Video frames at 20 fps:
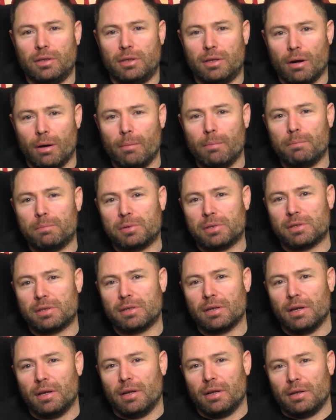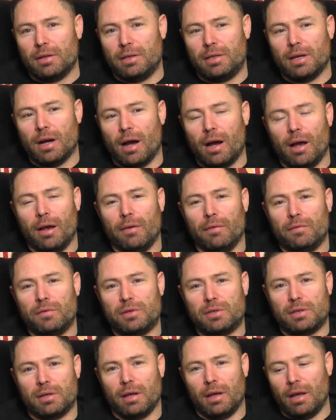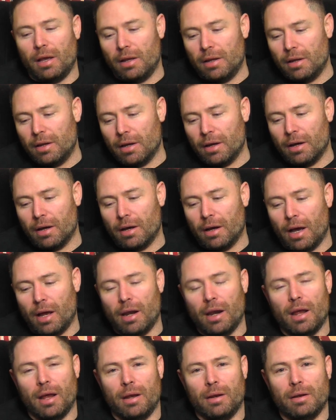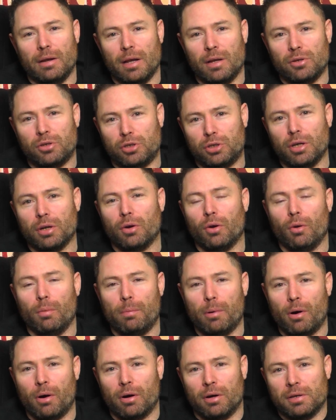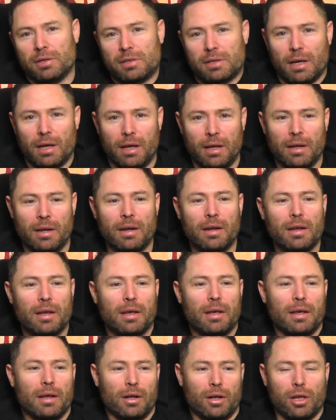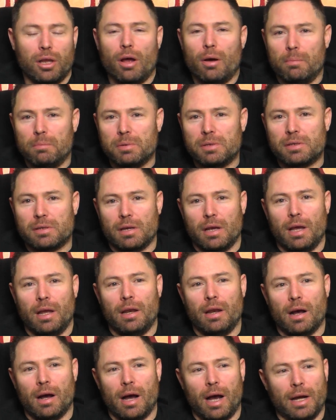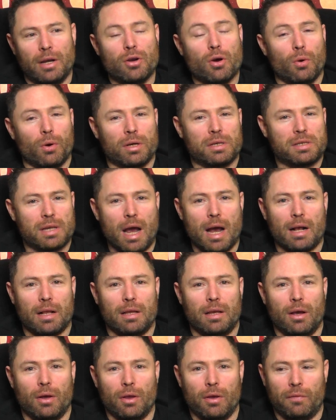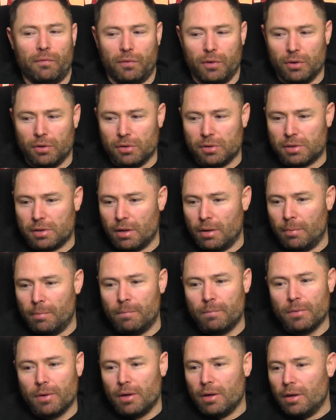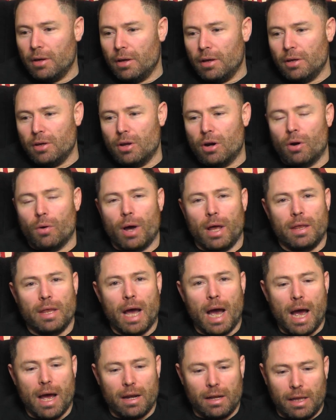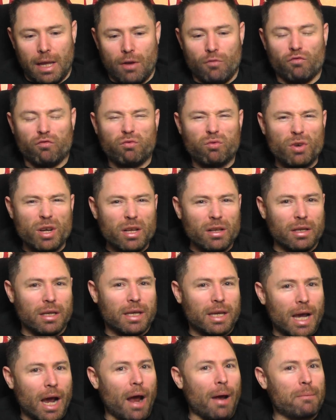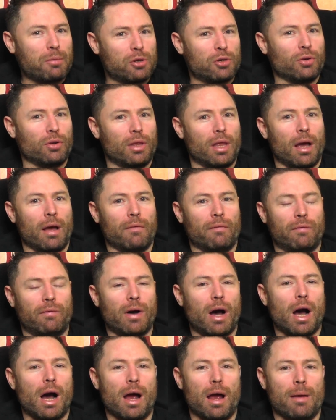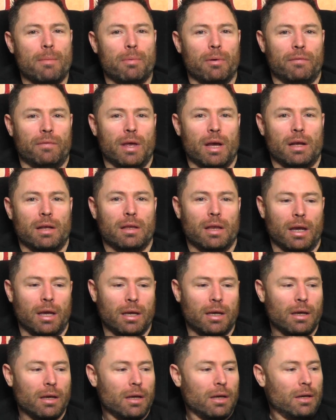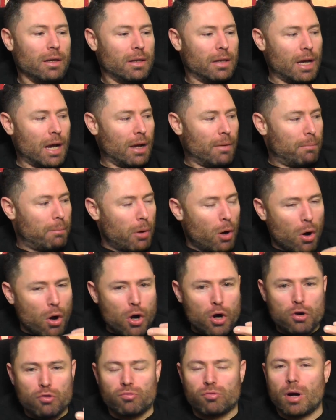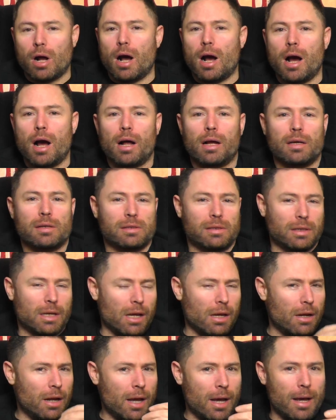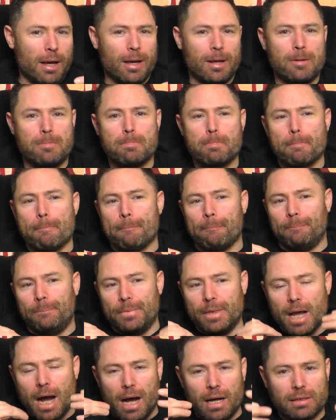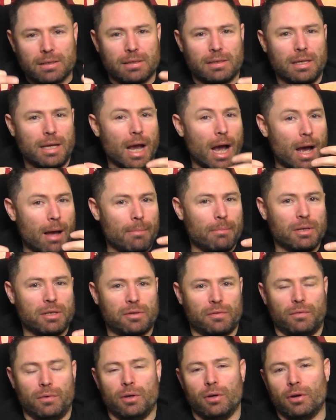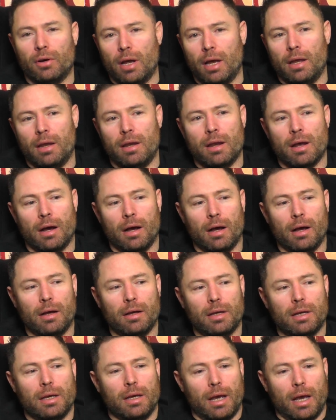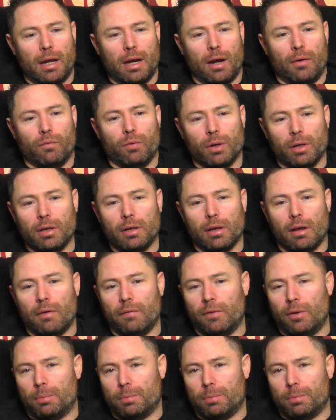dumps, dives, and shithole bars and clubs, and I know exactly how that feels. And that they really captured that vibe of that punk rock skinhead Nazi atmosphere, and I really love the